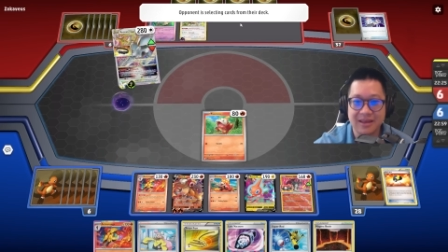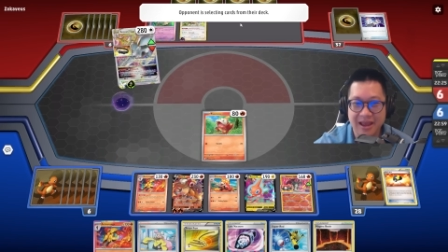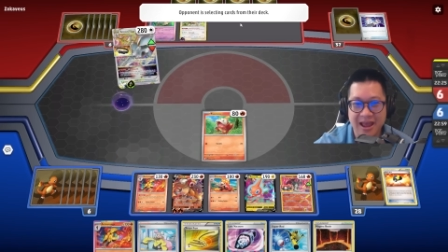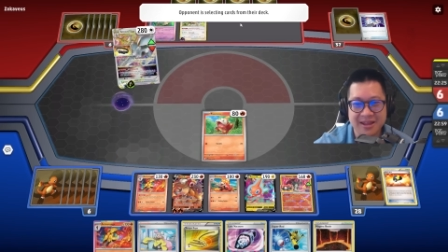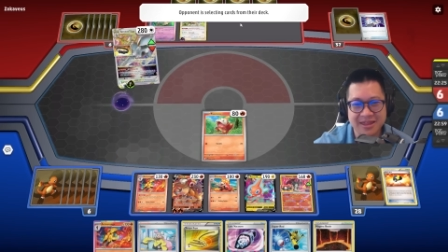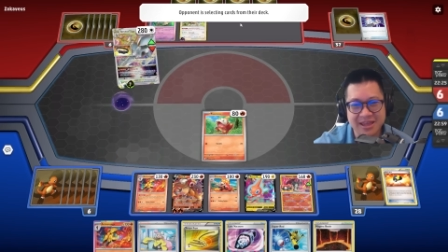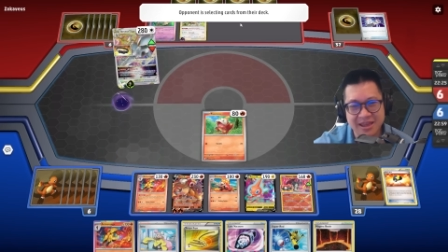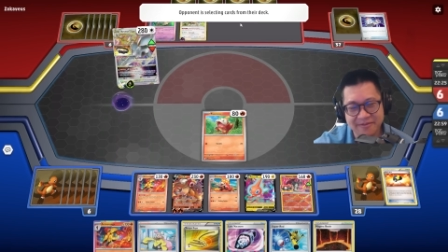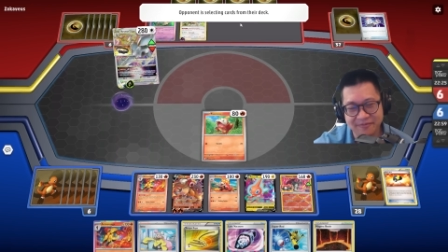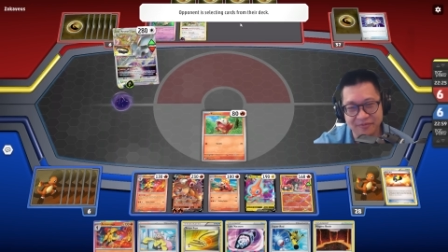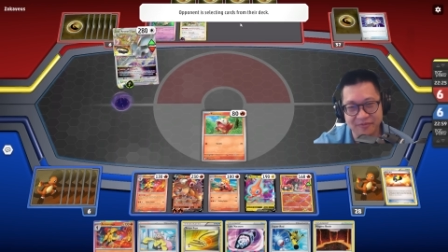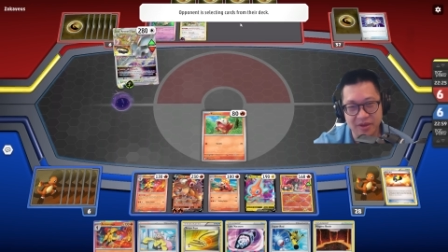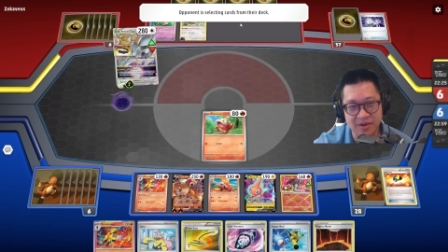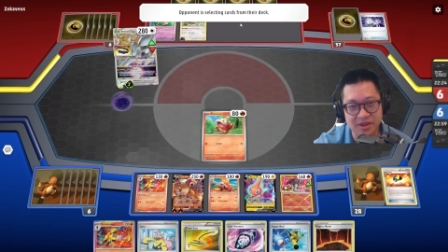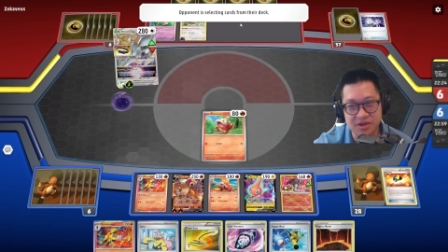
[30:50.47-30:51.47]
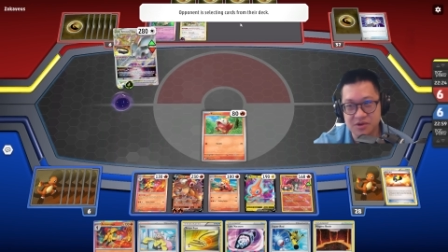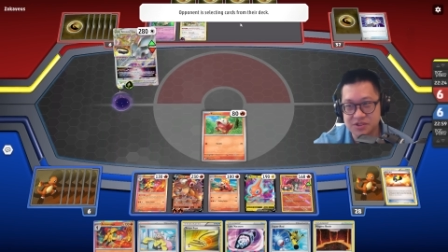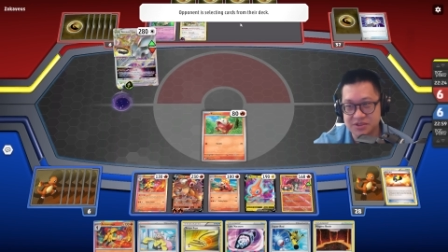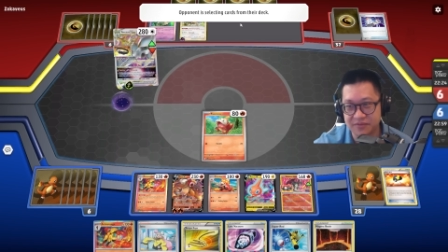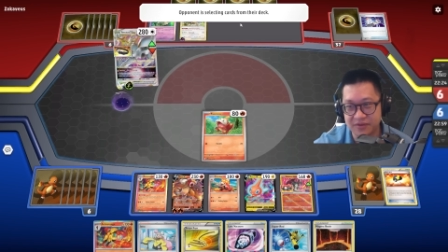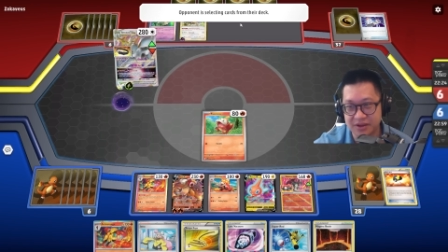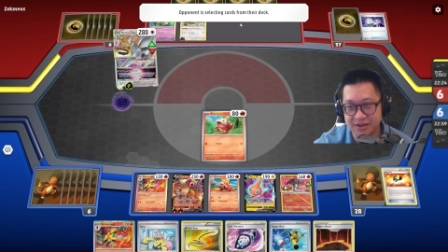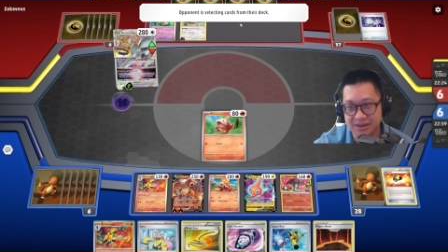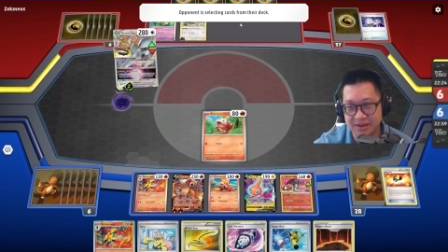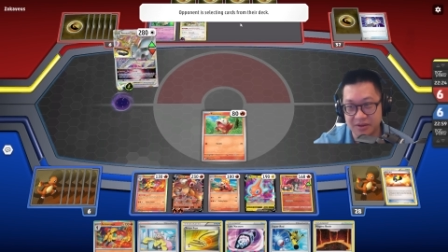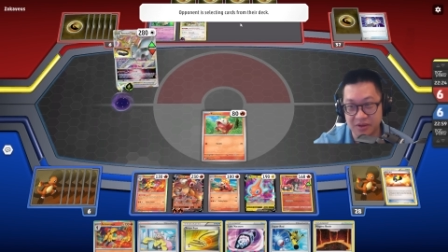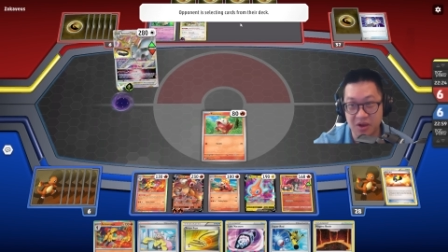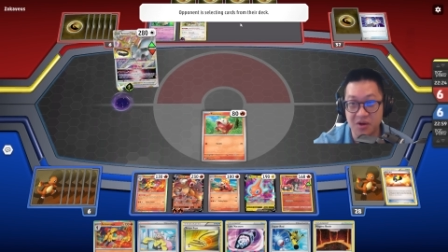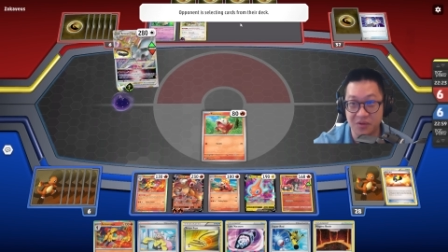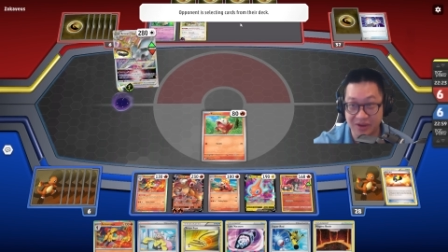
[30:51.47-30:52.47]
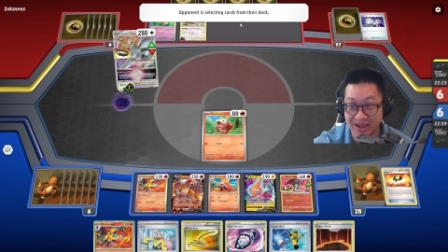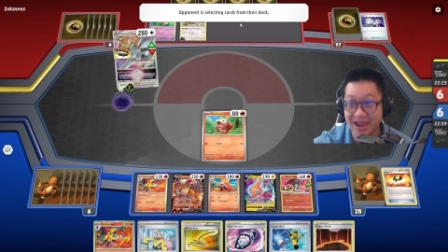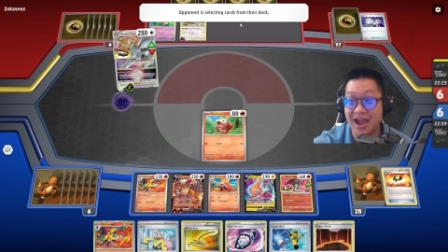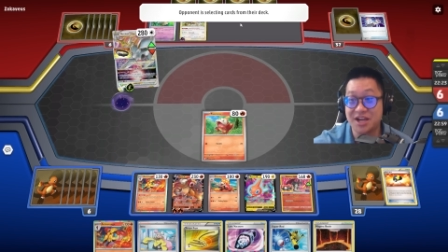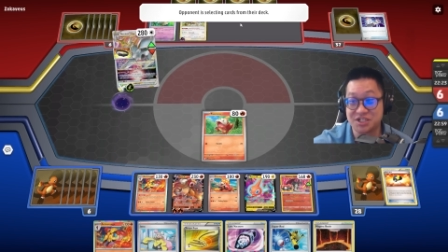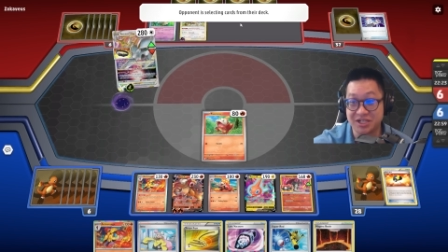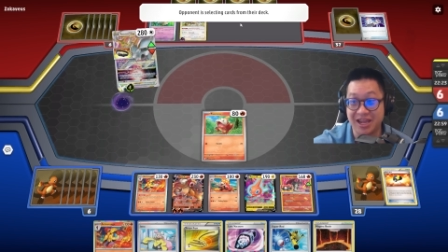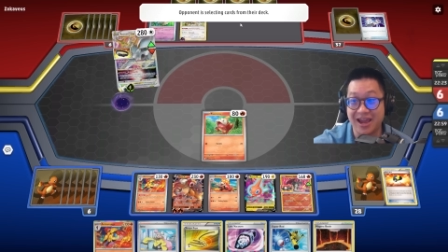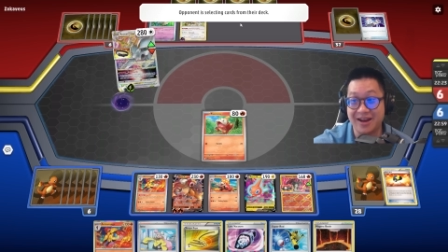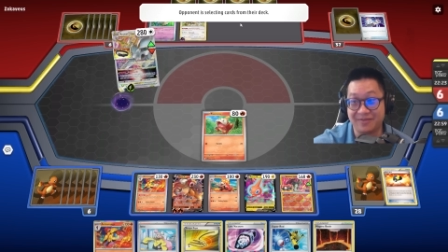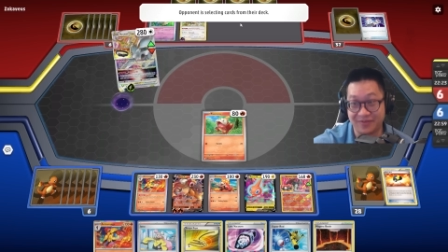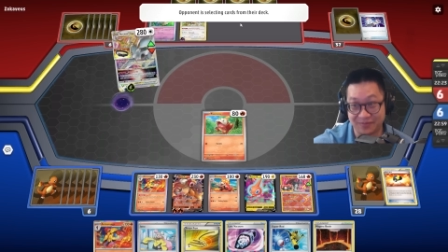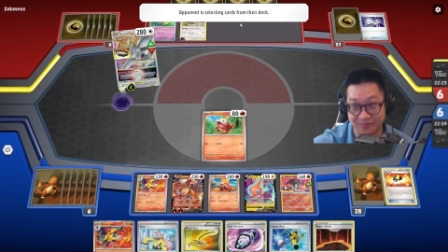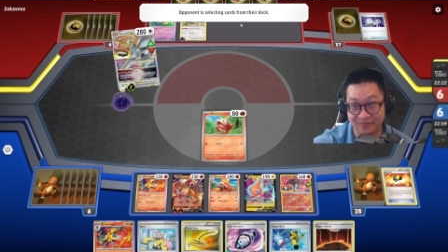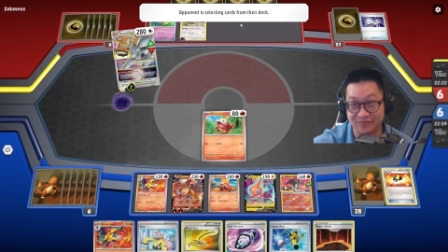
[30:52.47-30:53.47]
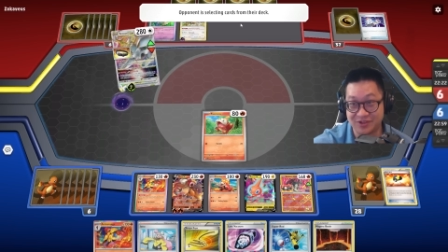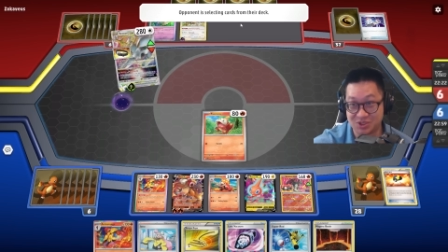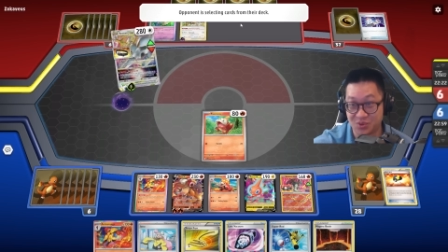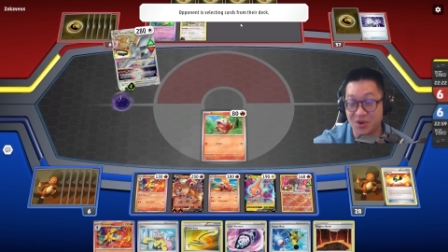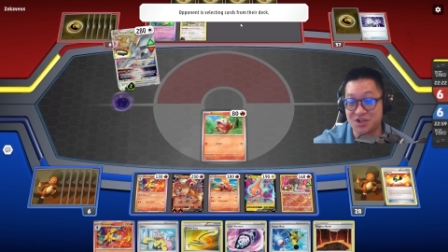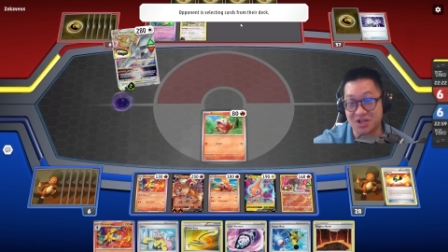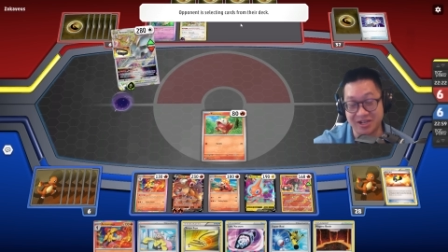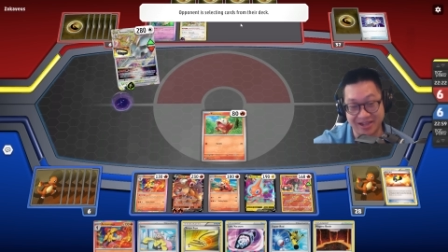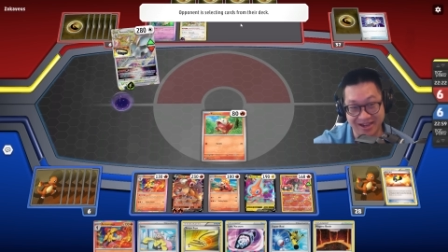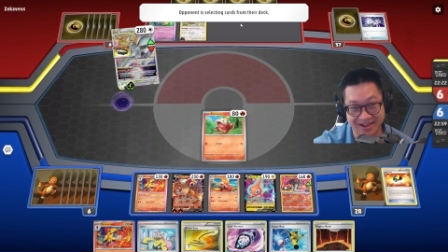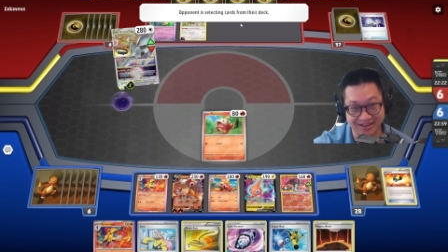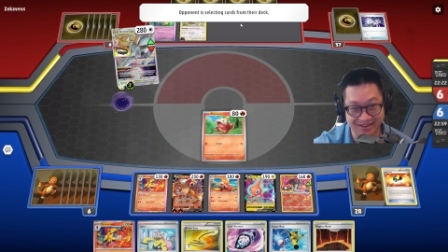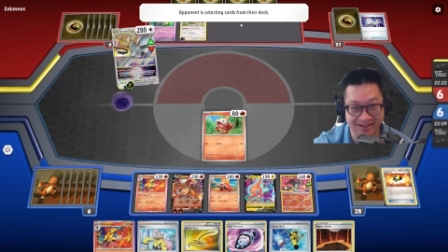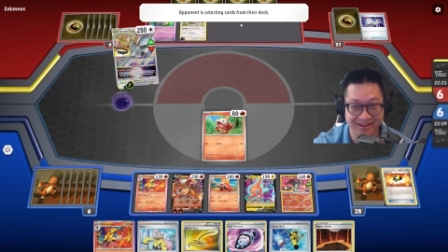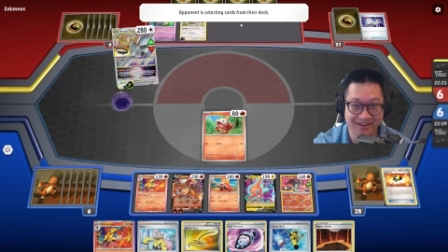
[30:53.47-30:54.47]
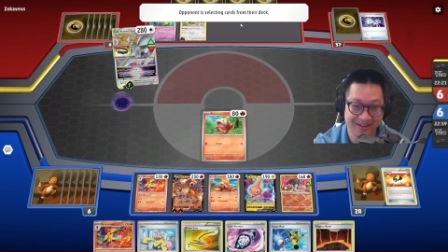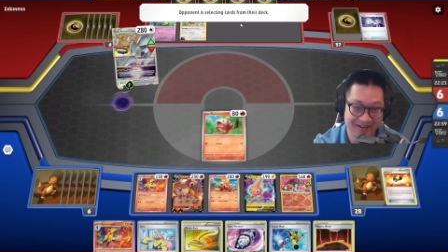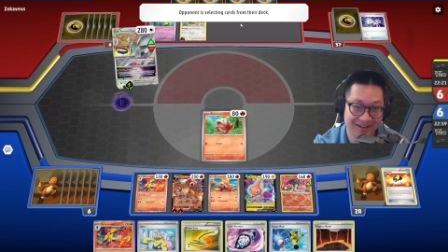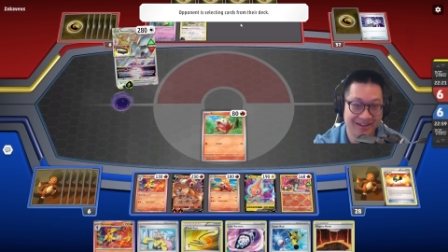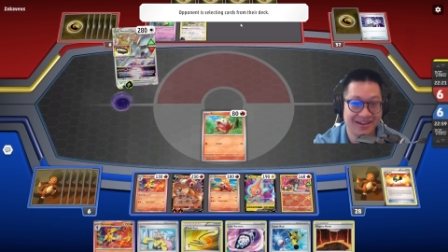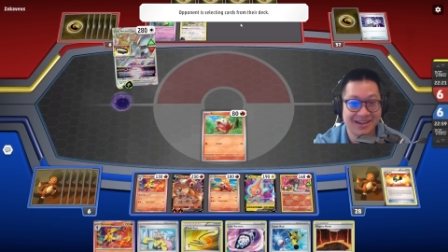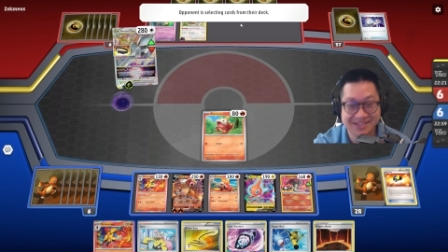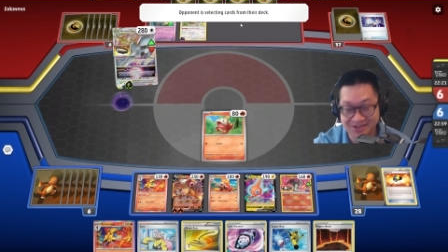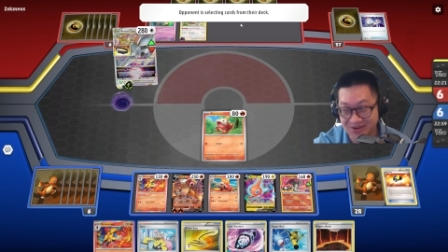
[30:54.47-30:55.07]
I think he, he used the V, though he actually had a Switch on hand.